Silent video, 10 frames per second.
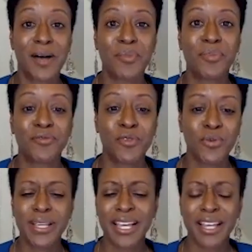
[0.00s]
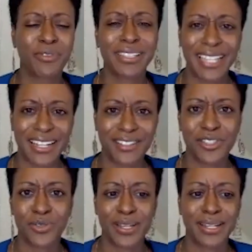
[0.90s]
Before we kind of really get
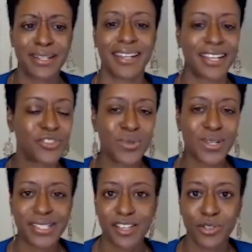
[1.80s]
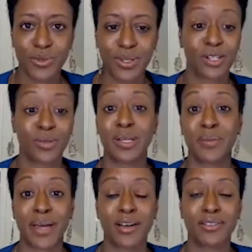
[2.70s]
into it, and I just want to tell you a little bit
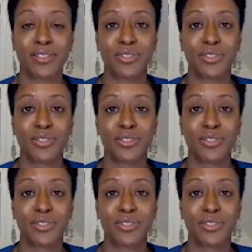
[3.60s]
about